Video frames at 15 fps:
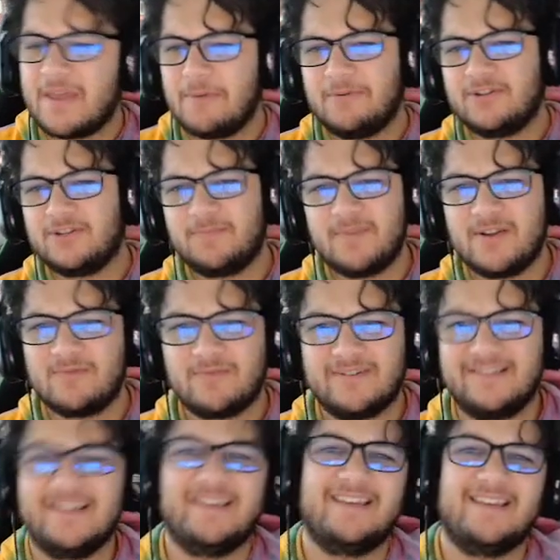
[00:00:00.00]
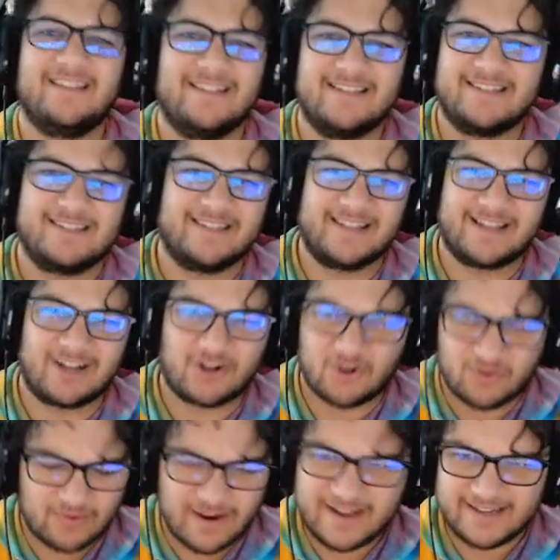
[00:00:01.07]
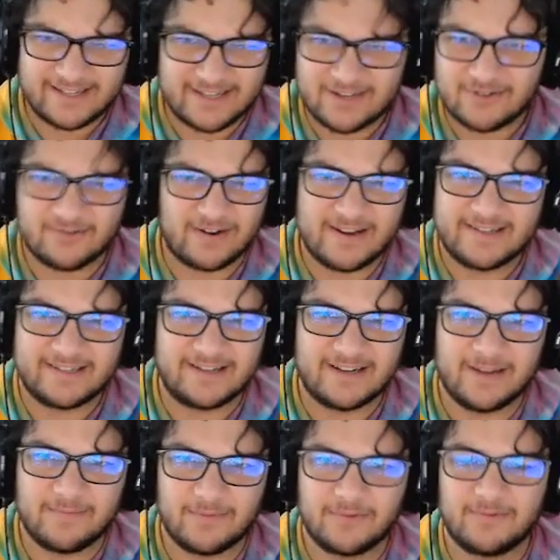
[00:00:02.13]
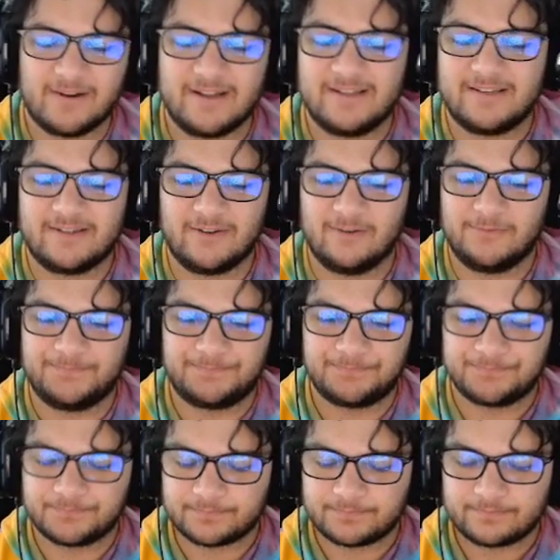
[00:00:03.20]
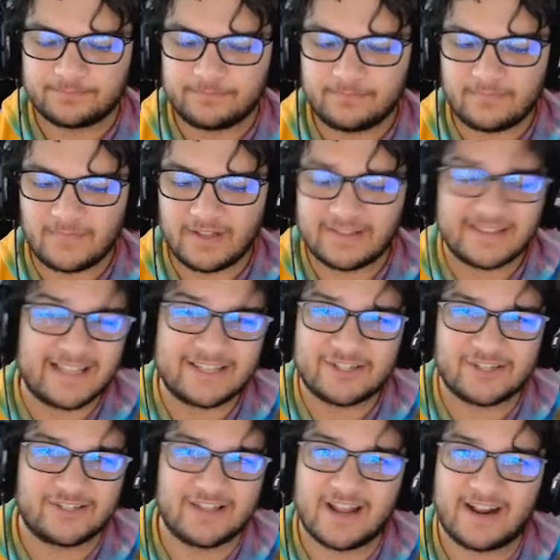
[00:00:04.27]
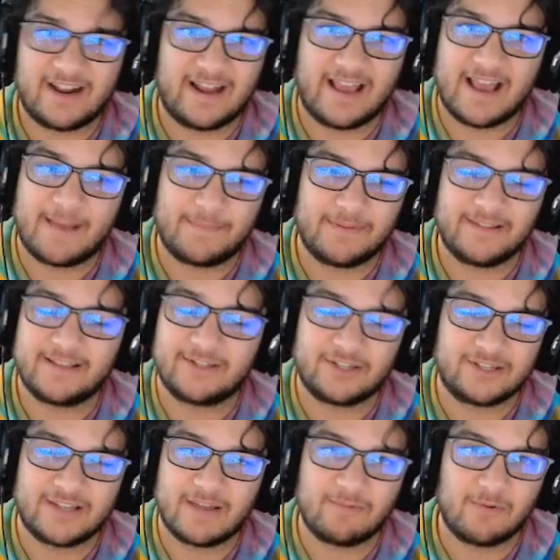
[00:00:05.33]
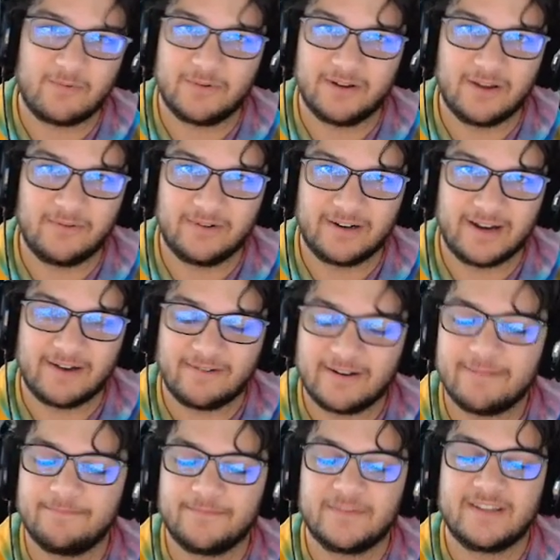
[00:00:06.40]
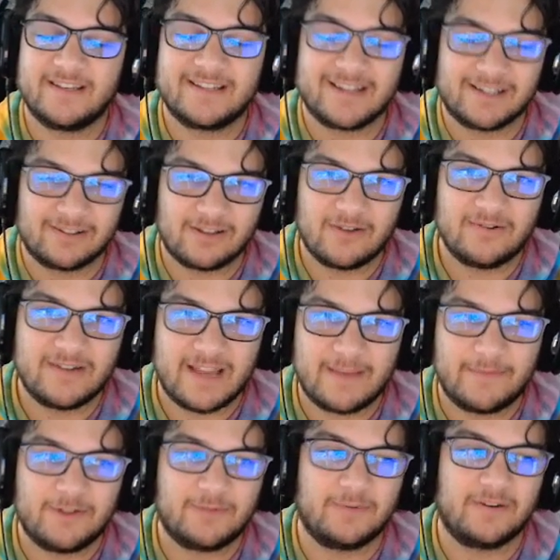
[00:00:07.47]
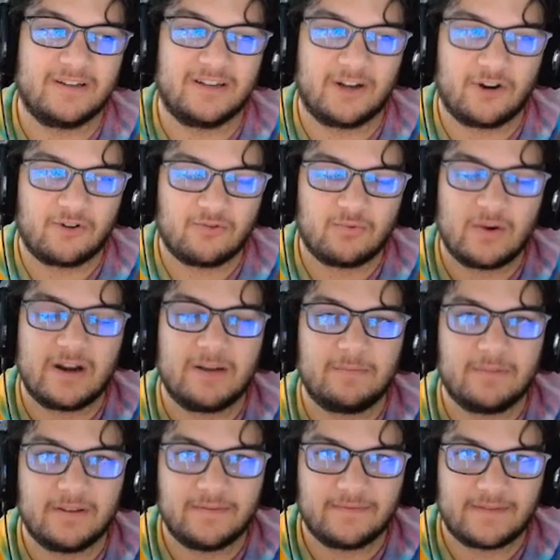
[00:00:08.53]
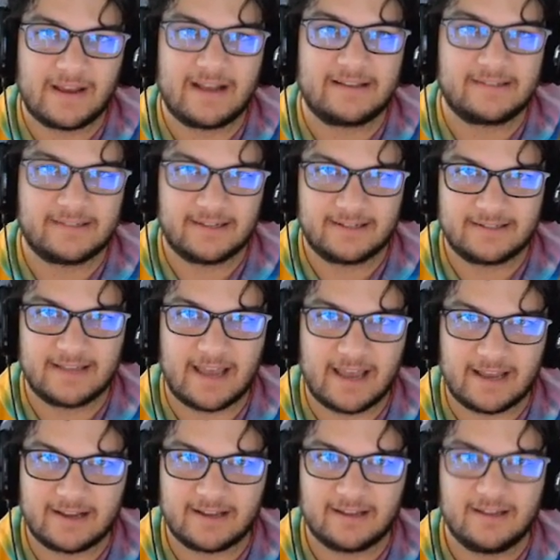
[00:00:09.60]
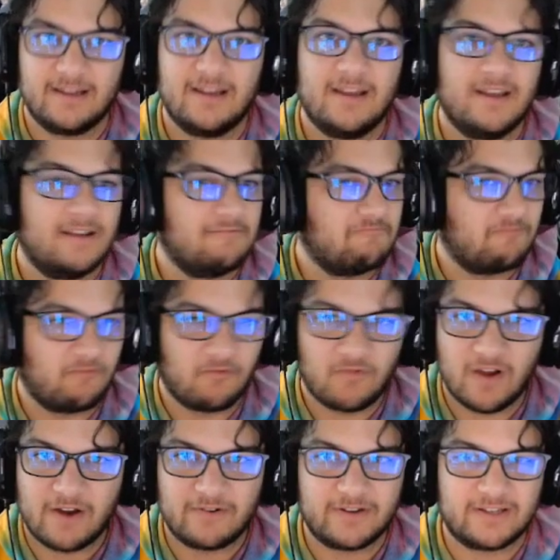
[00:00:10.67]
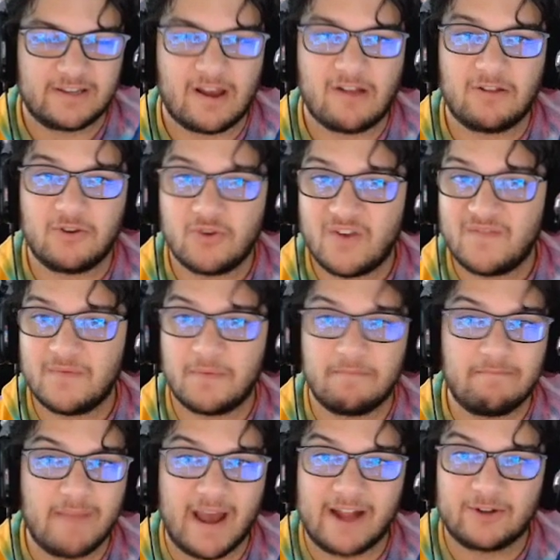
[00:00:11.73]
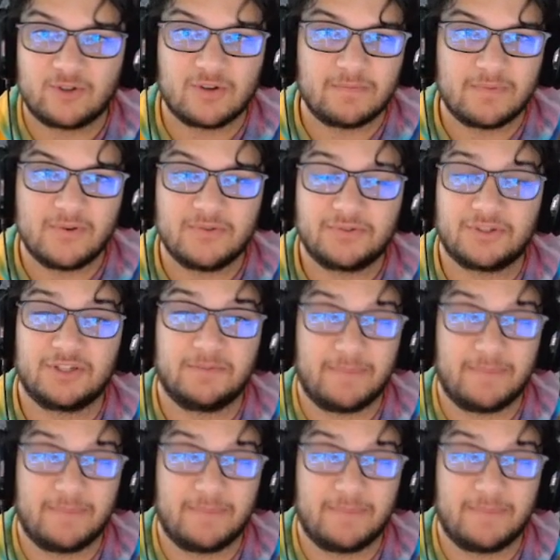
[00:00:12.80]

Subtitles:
that would just be a ridiculous, like a crazy, crazy number, right? So that's just not going to happen. That's just not what we're doing today, right? He's got low damage, but an incredibly fast attack. Very solid. You give him a Batra boost,